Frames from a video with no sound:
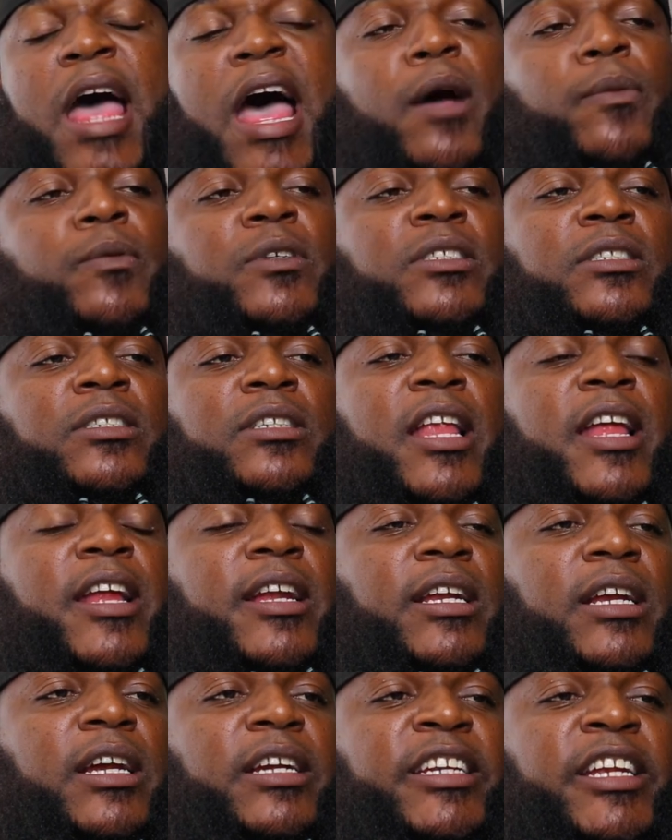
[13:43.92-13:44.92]
I was
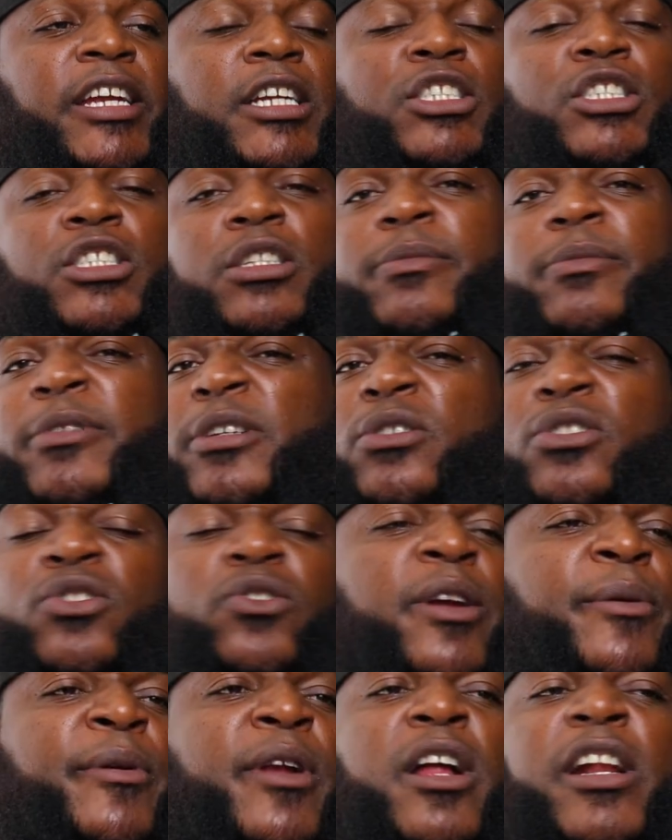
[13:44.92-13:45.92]
like against you when you
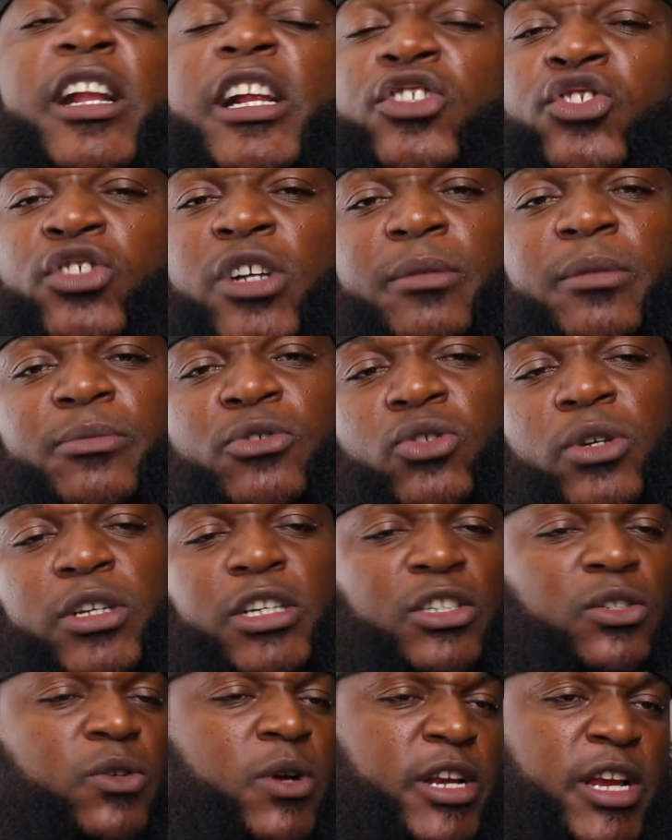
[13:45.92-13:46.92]
screaming all that Trump
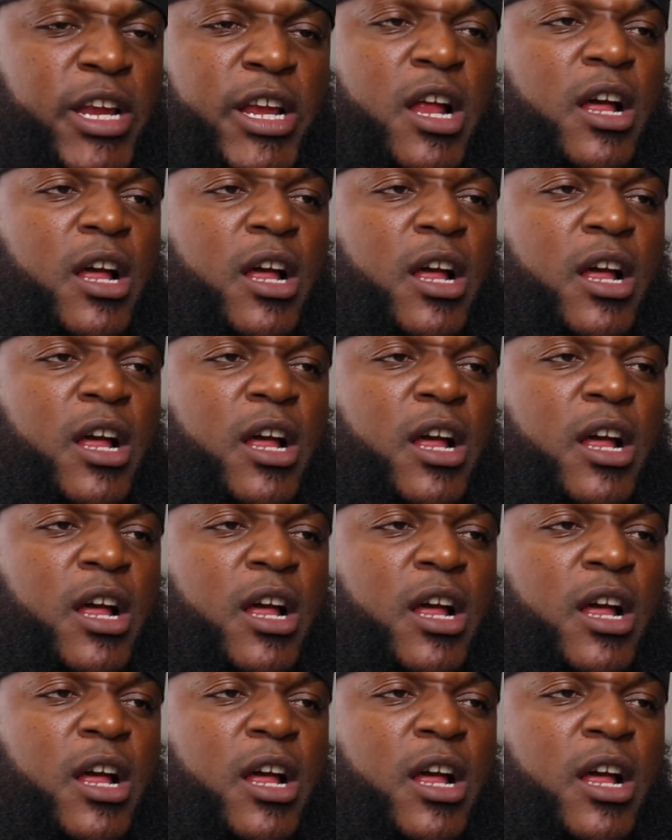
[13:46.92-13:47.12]
2020